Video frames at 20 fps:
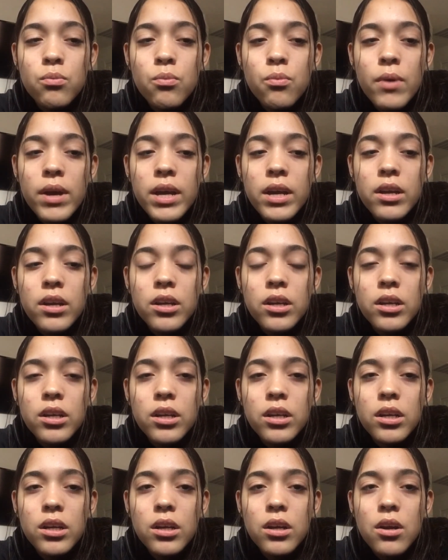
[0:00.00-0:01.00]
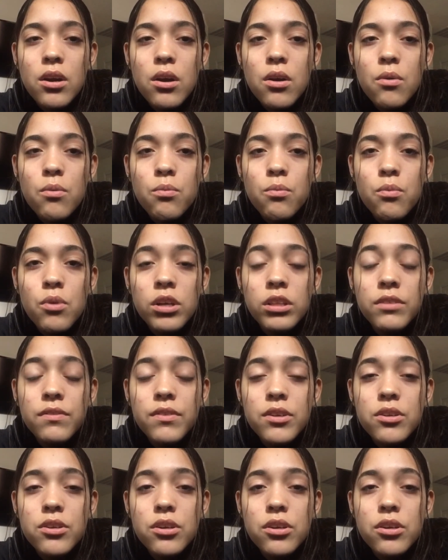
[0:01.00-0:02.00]
where one of
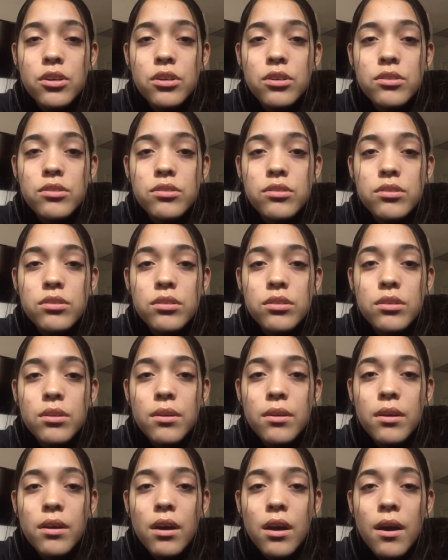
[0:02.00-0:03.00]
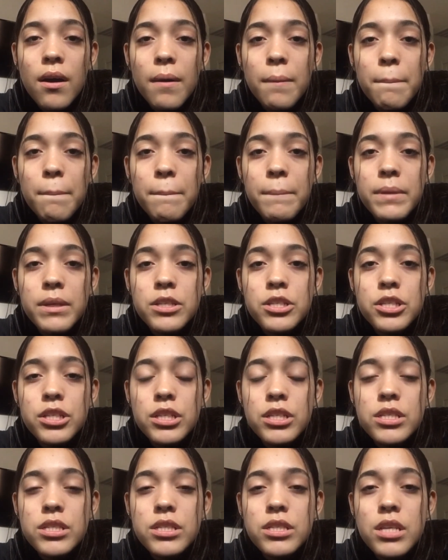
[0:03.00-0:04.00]
the girls,
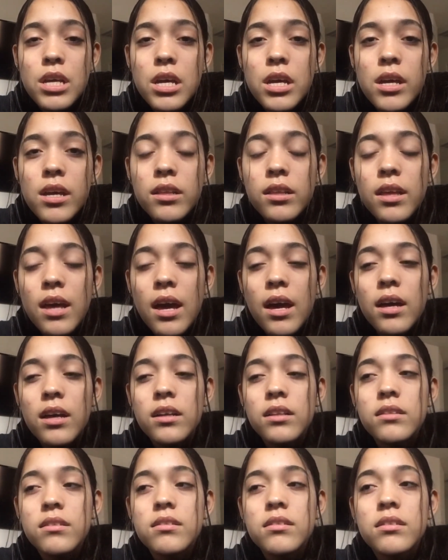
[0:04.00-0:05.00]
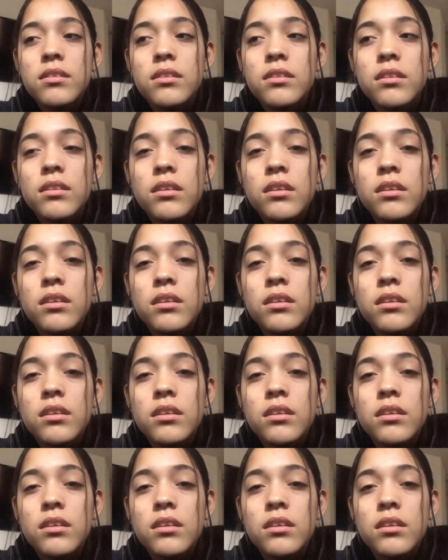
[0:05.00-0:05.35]
she said that